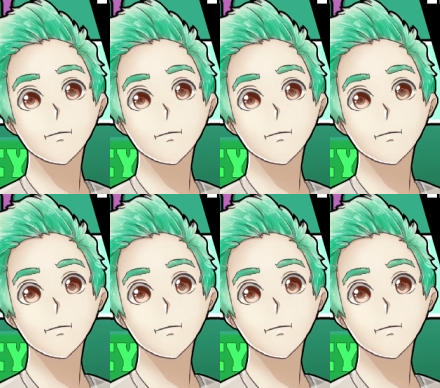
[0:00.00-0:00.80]
In this
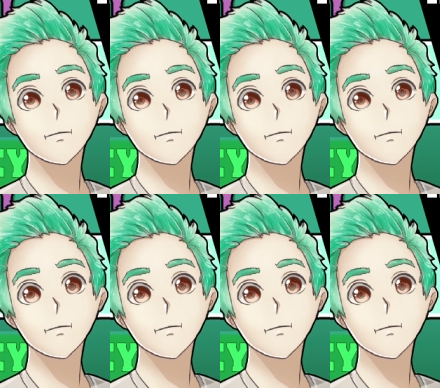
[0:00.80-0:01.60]
post, we're going to be
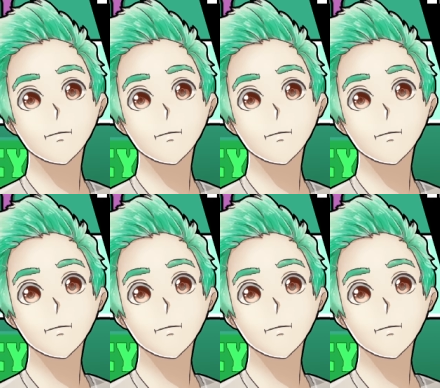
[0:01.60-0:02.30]
going through a couple